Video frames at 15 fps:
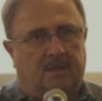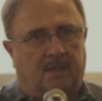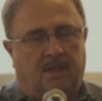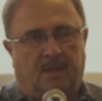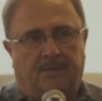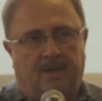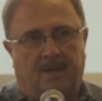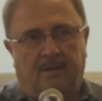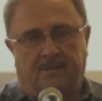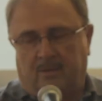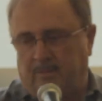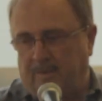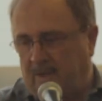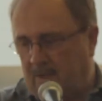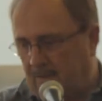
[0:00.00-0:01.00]
And I thank
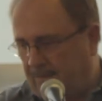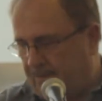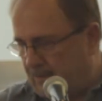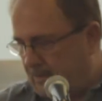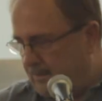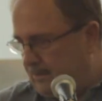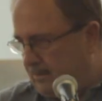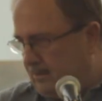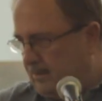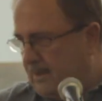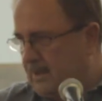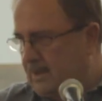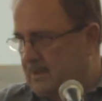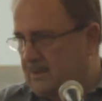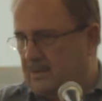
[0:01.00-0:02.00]
the mayor for
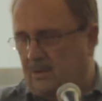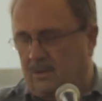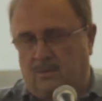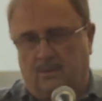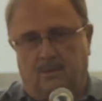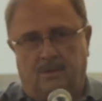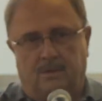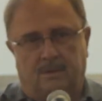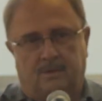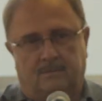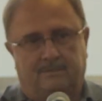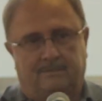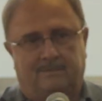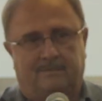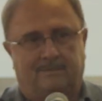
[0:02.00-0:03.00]
being so
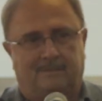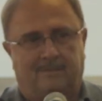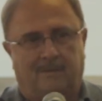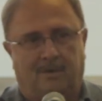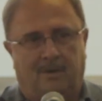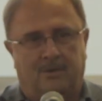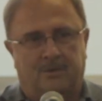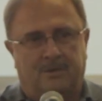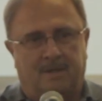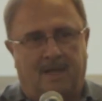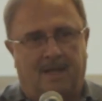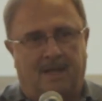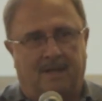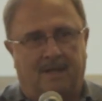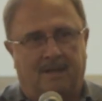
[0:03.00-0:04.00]

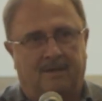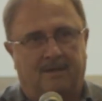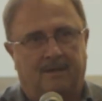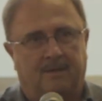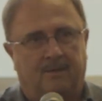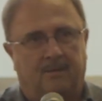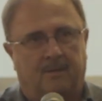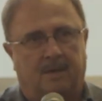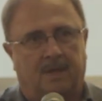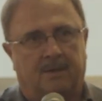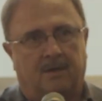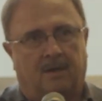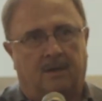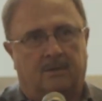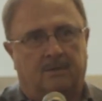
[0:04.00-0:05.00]
understanding when I
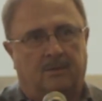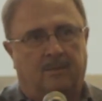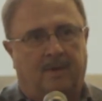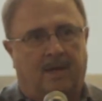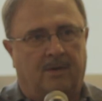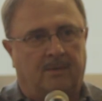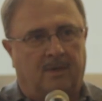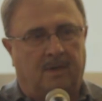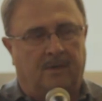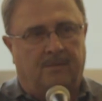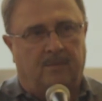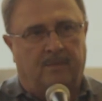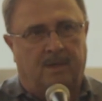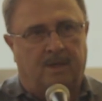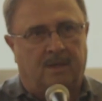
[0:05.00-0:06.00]
talked to her about running
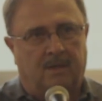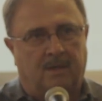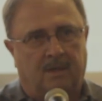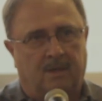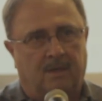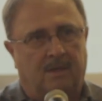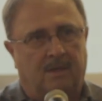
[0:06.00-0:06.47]
for mayor.